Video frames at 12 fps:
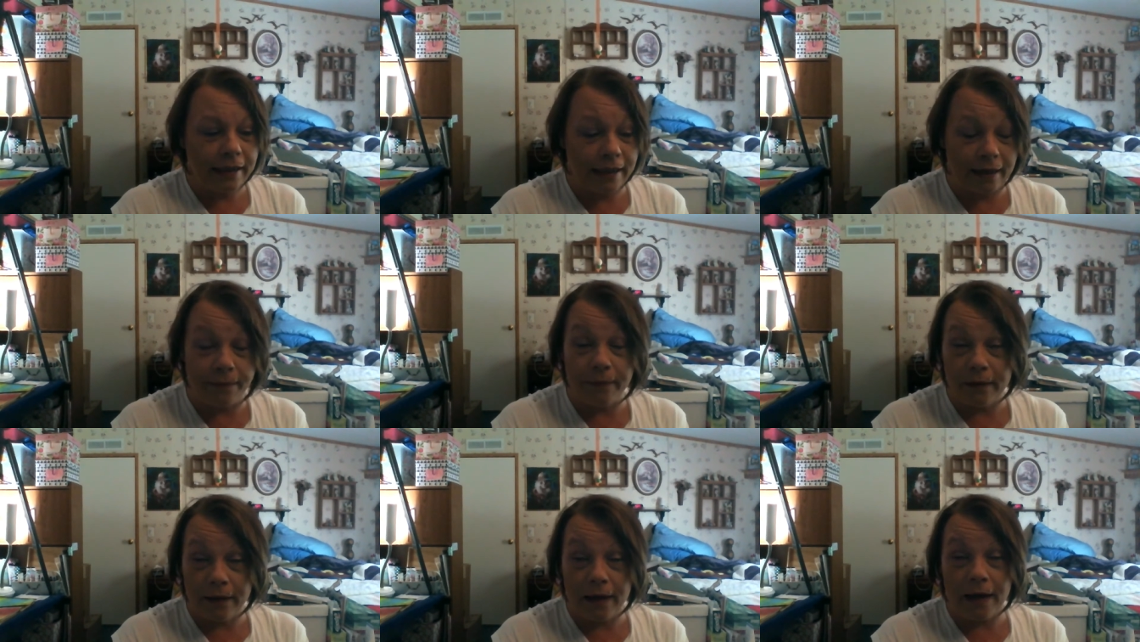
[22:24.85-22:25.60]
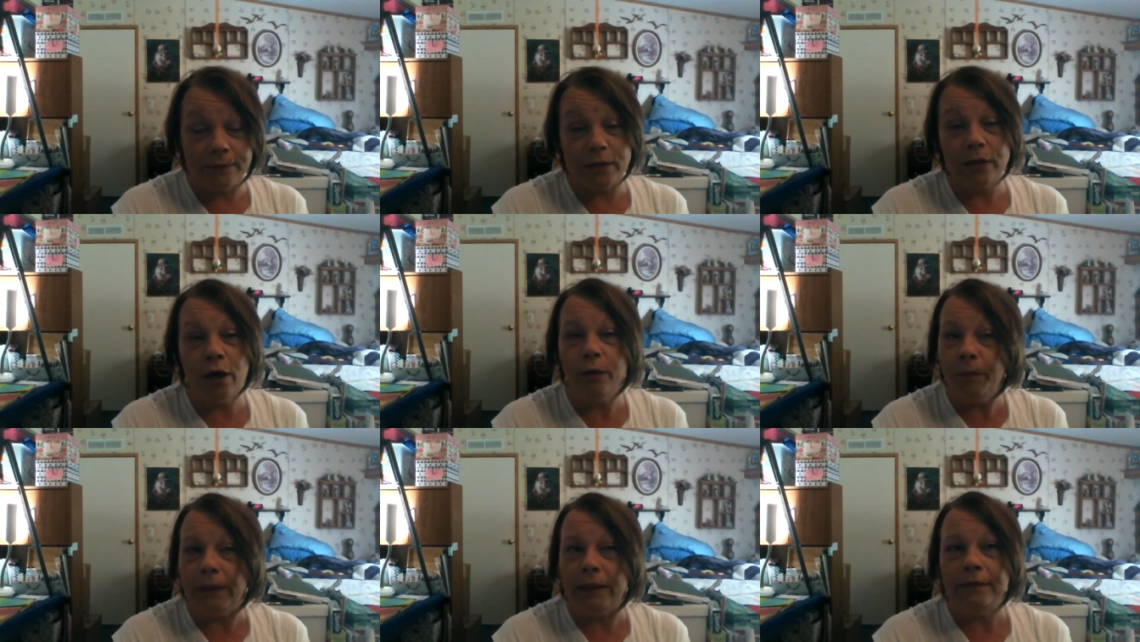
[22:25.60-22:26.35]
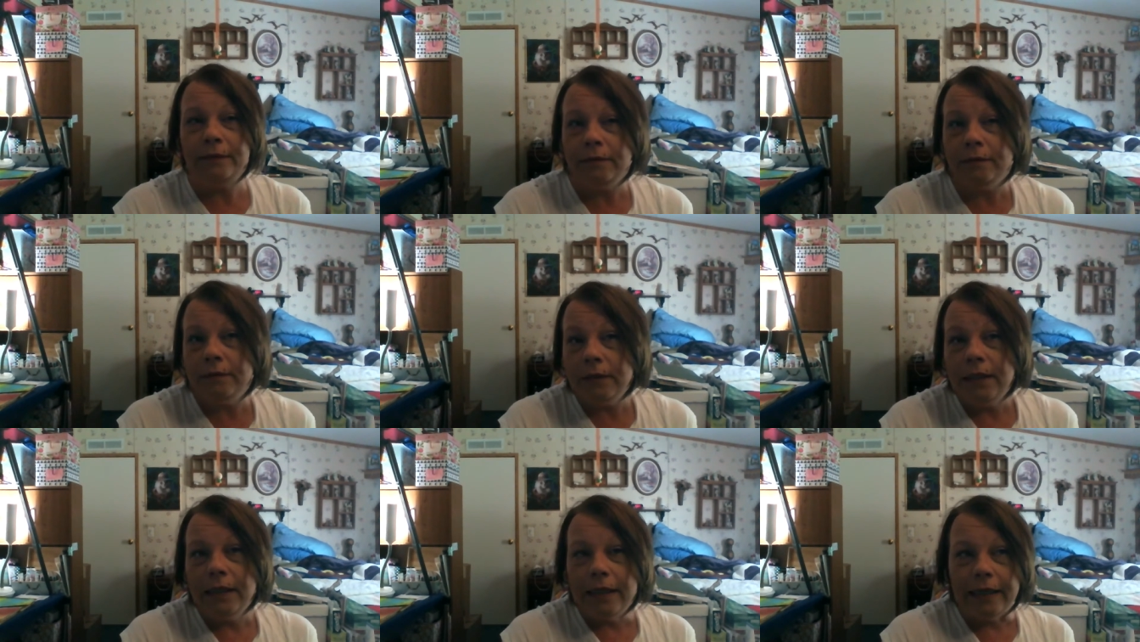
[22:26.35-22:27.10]
And I'm, I'm just hoping
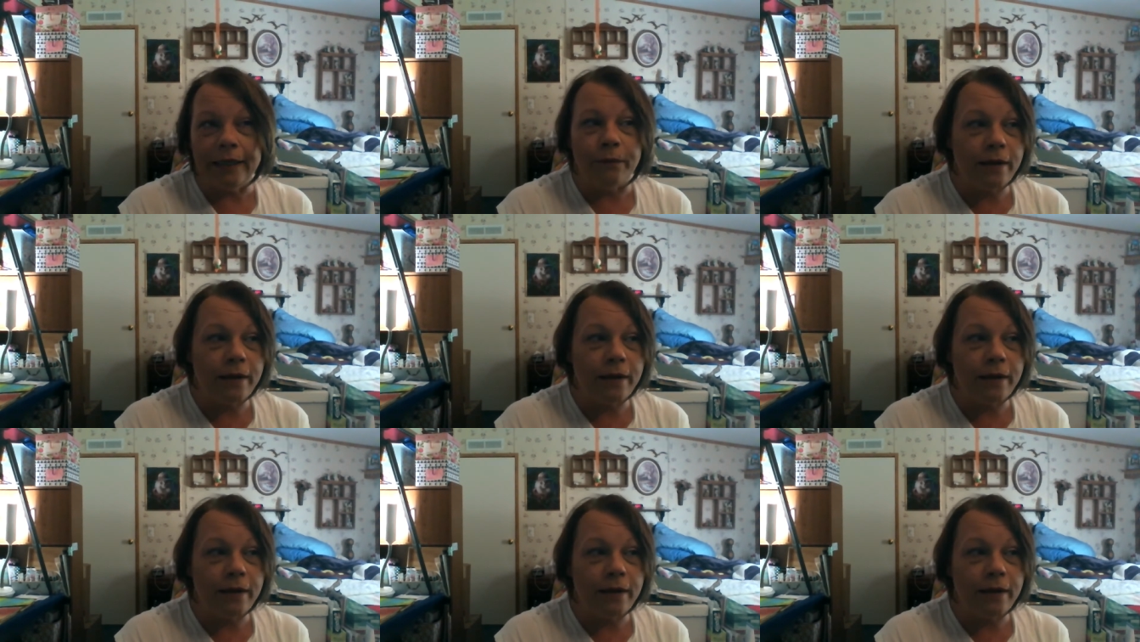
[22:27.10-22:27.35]
it